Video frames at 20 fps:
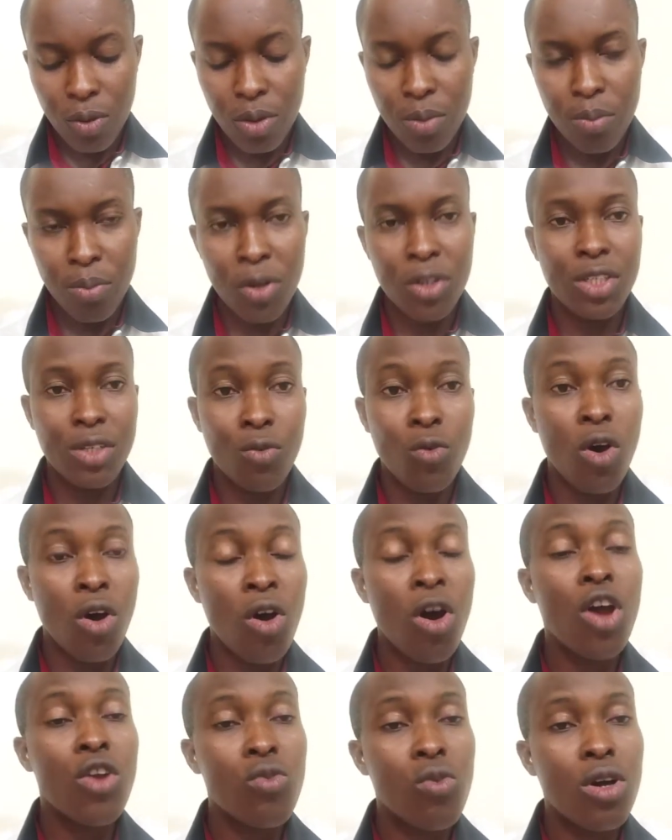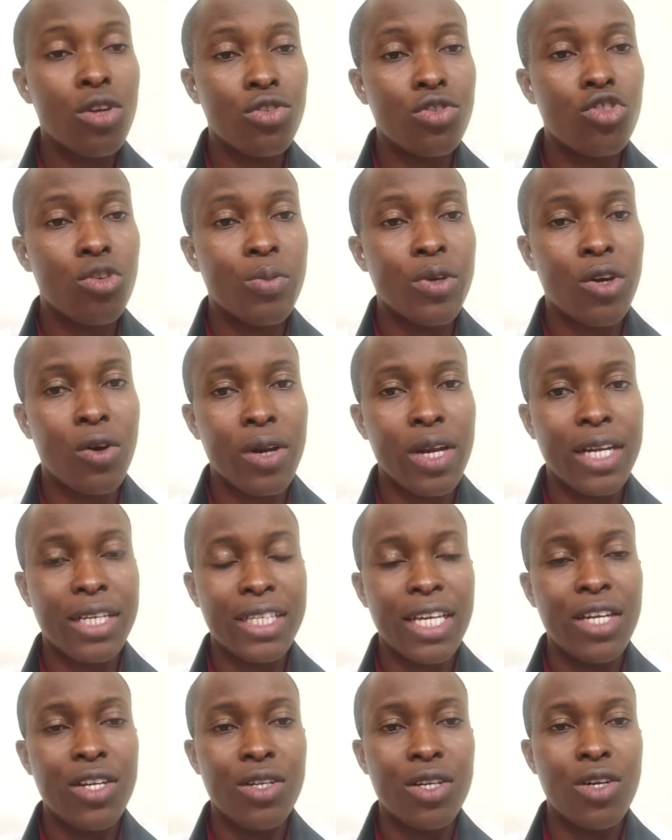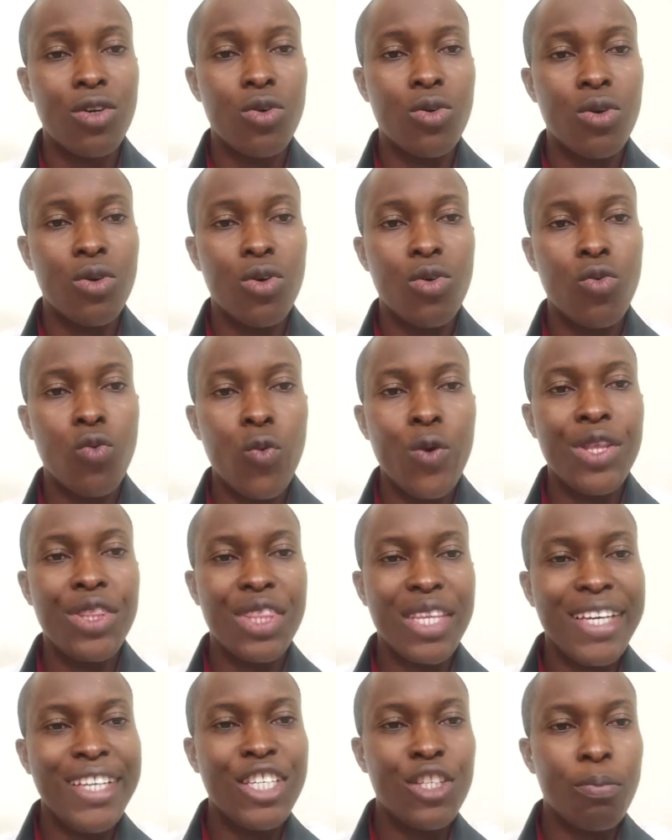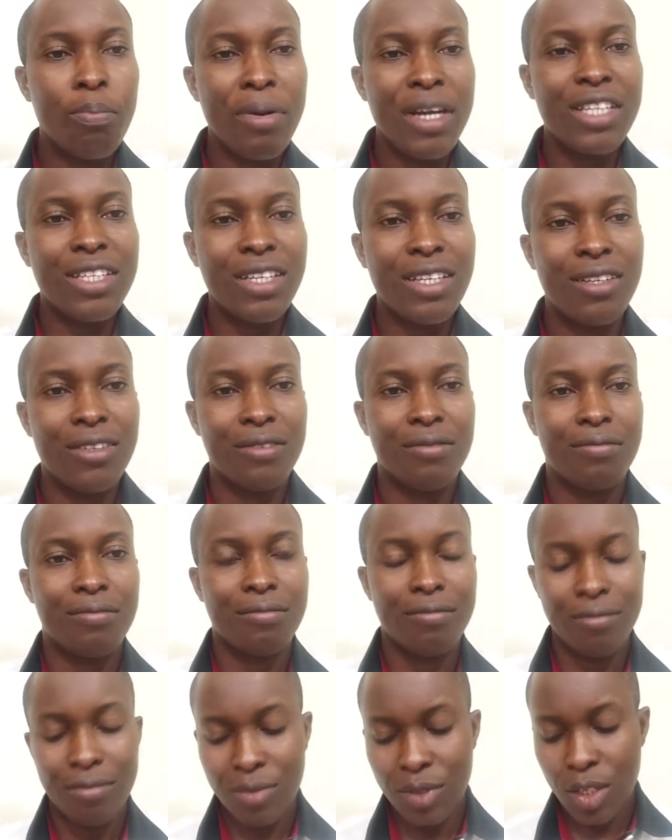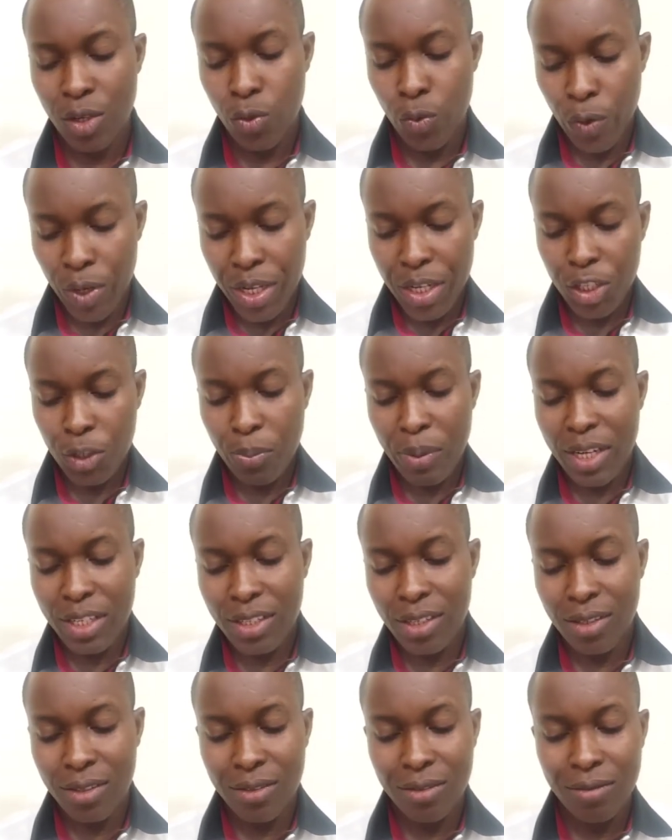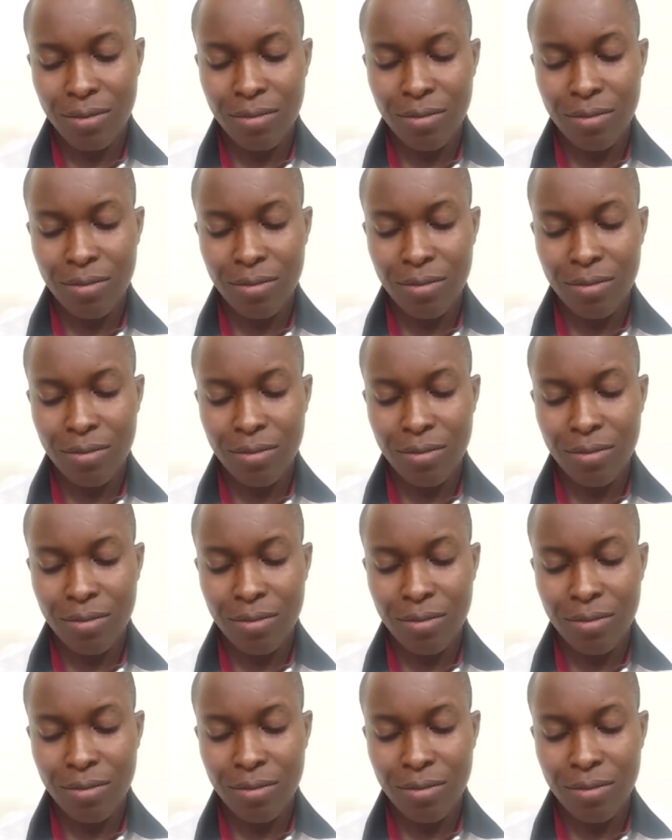But God wants you to be connected with his person. With his person.